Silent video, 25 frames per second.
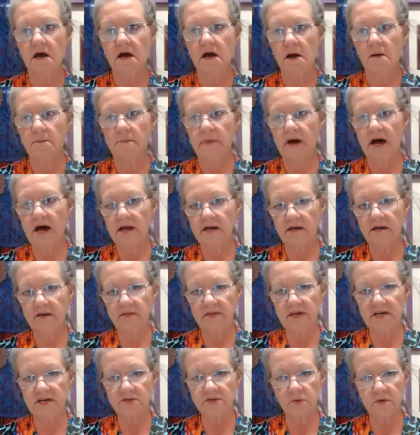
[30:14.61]
but
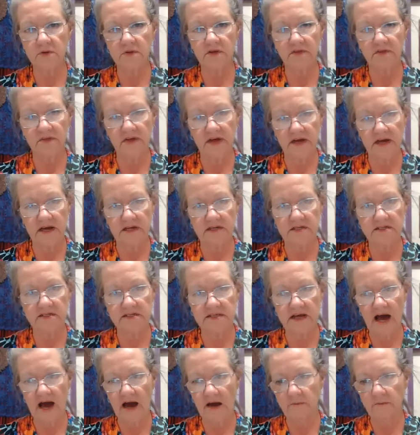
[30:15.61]
these were the things
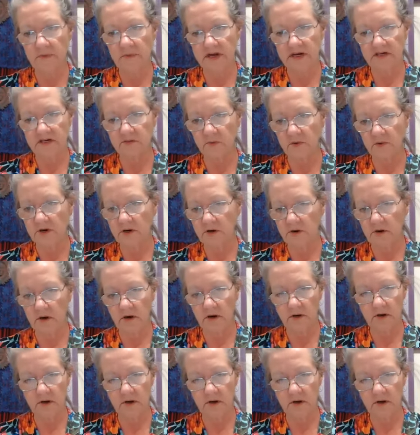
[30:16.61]
that, because we're,